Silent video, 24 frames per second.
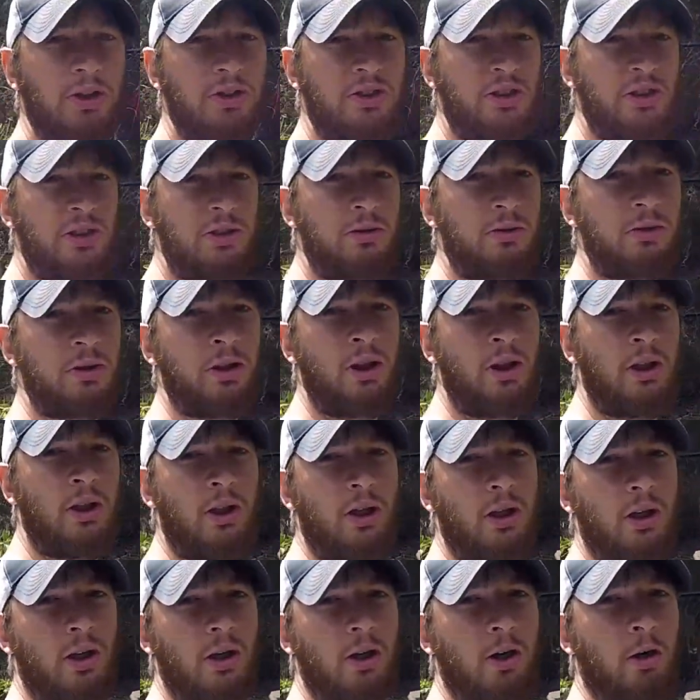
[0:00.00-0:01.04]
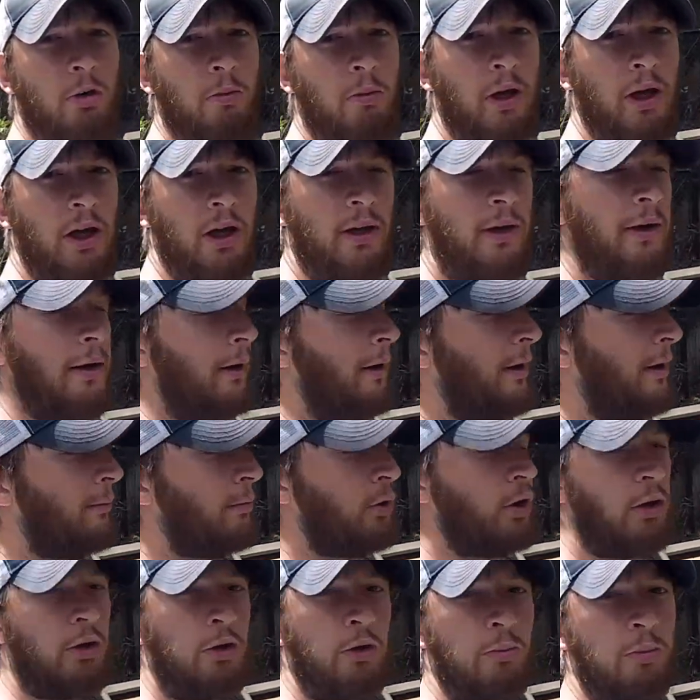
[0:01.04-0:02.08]
sealed, and I am
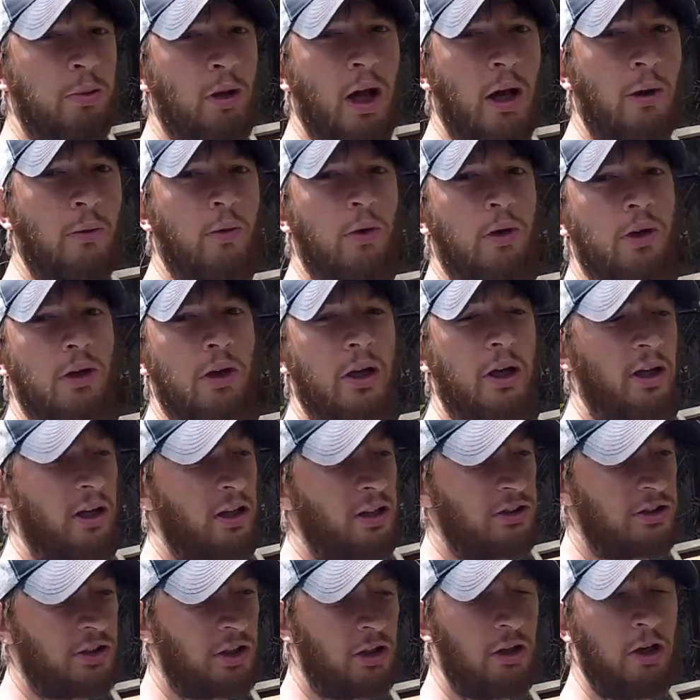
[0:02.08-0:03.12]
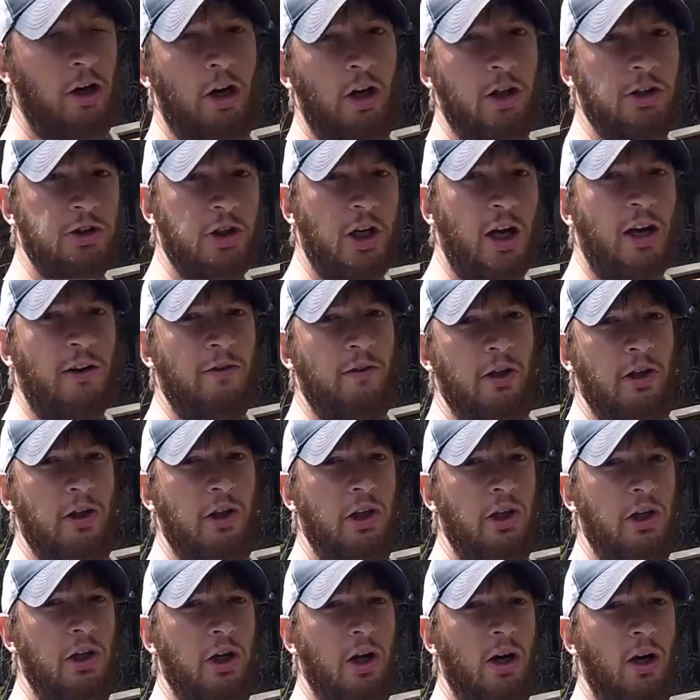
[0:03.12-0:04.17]
going to do plywood, and it's going to also have
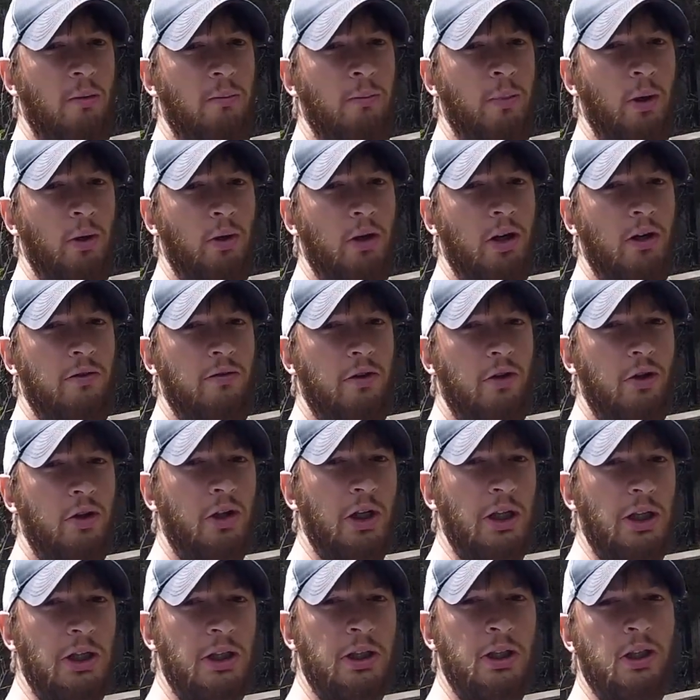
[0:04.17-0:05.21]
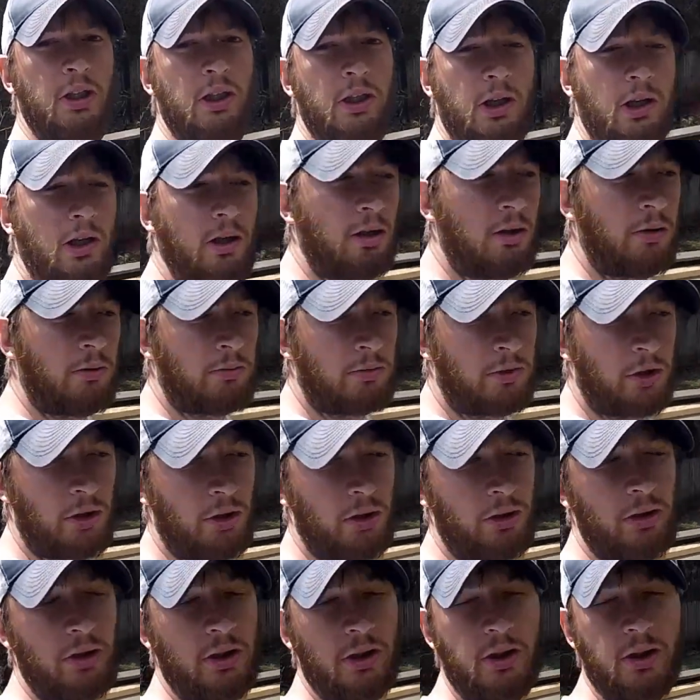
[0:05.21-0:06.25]
a boat cover on it
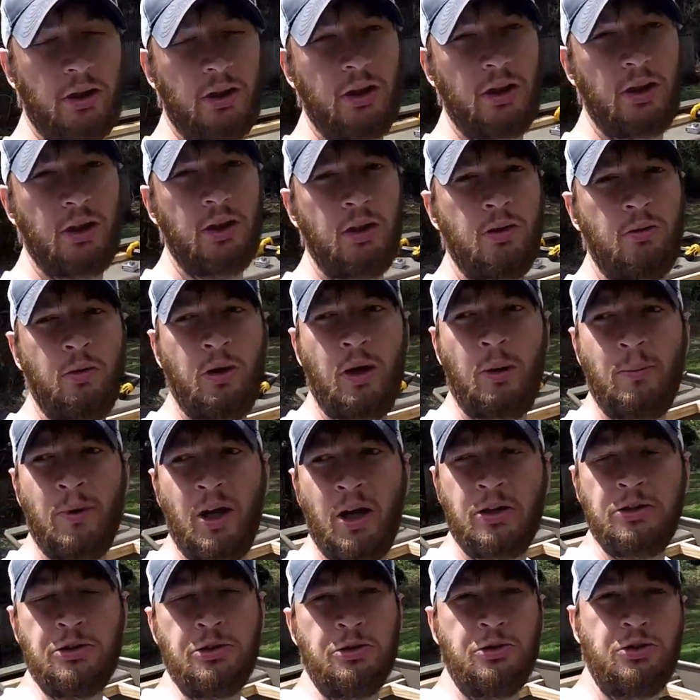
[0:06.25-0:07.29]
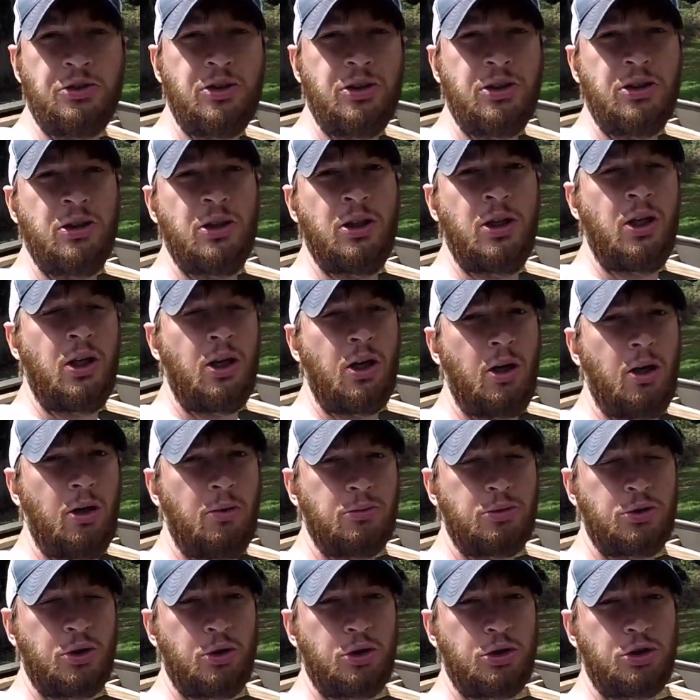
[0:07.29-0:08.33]
during the when I'm not using it,
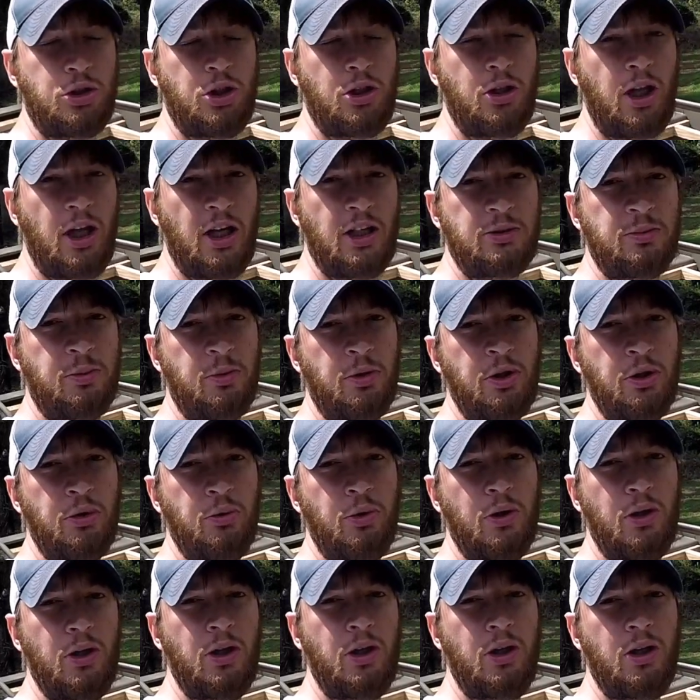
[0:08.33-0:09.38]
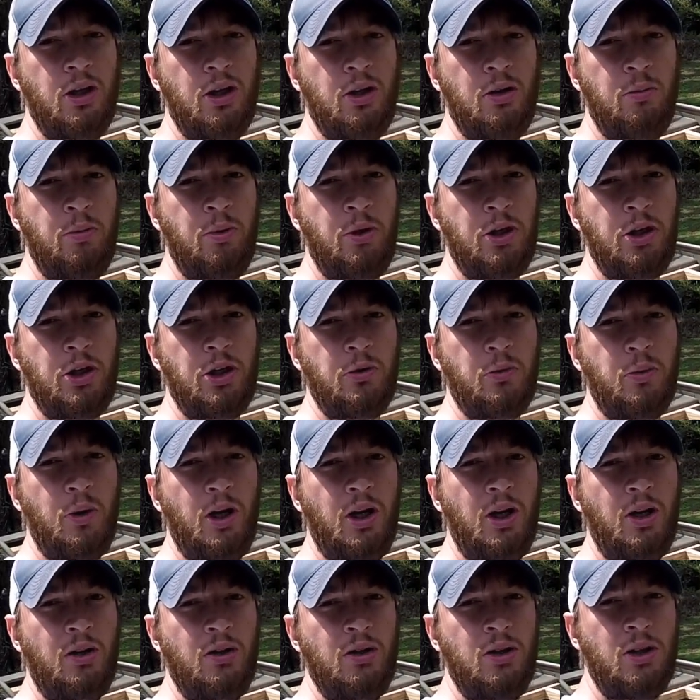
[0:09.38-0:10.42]
so it should last pretty good
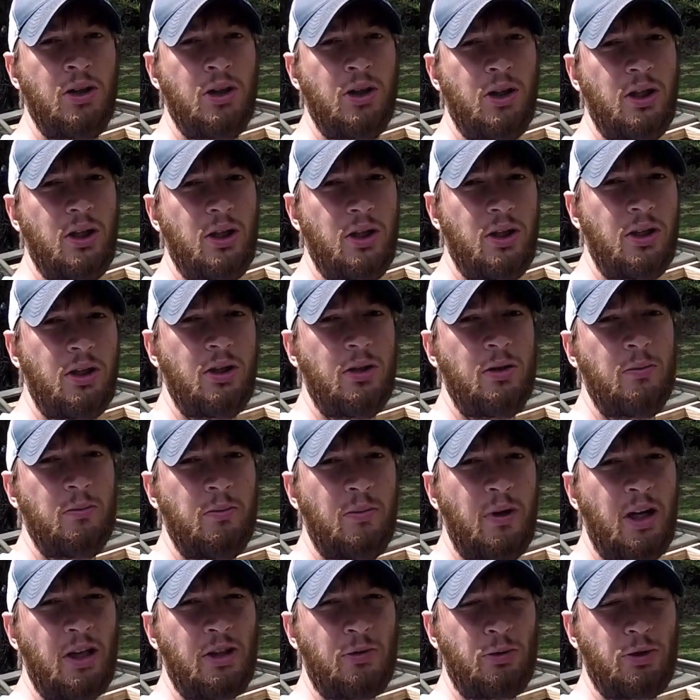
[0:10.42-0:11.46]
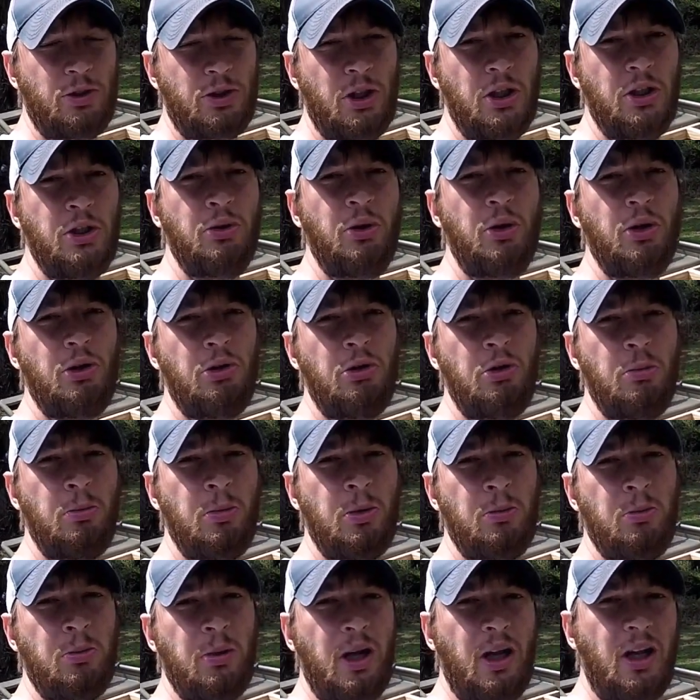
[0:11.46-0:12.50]
while. I was going to do
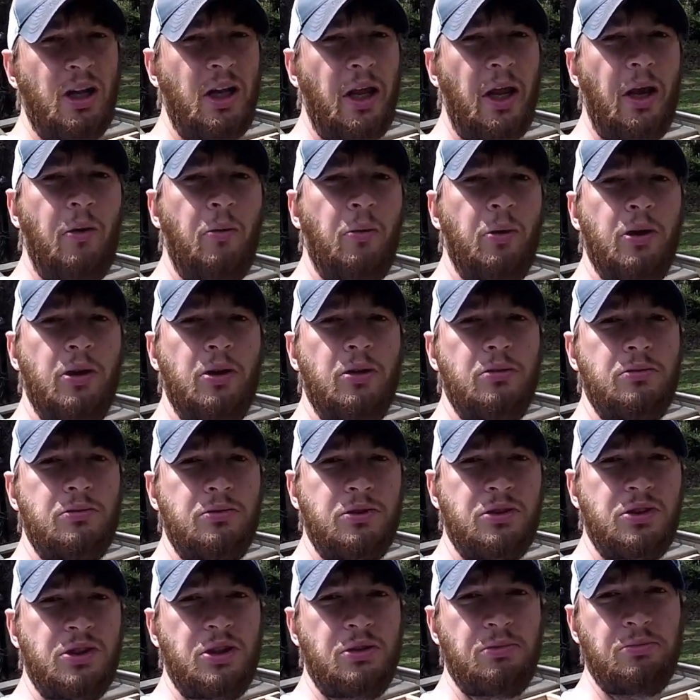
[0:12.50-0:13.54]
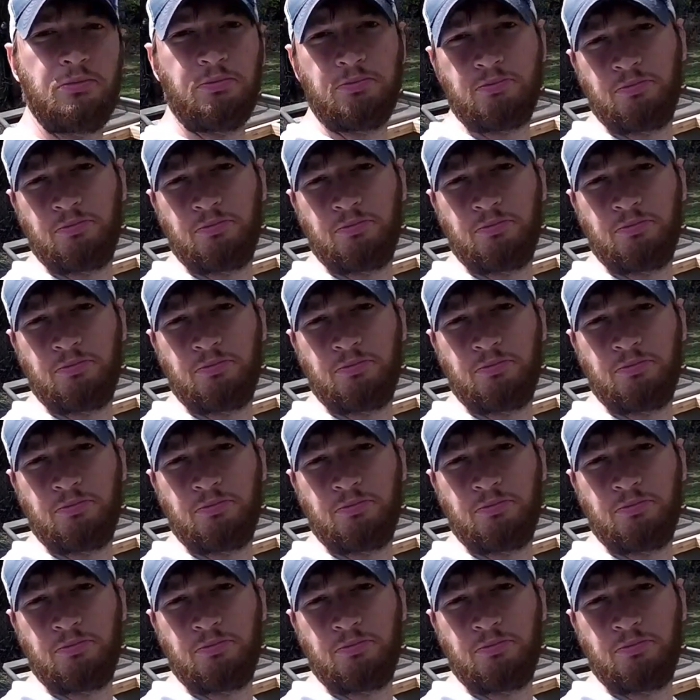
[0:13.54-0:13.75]
aluminum, but I can't weld, so